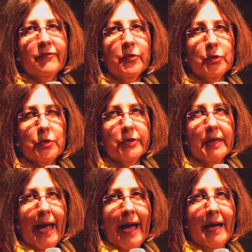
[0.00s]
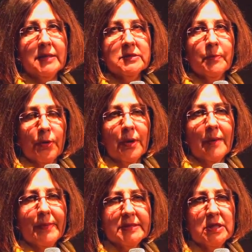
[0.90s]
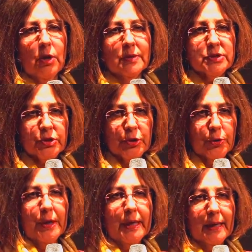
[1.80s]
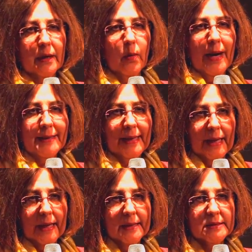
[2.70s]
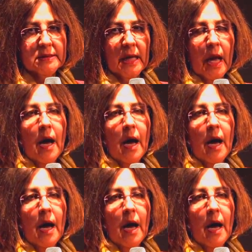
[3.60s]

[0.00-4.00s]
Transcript: fuel that has burnup as low as 30 gigawatt days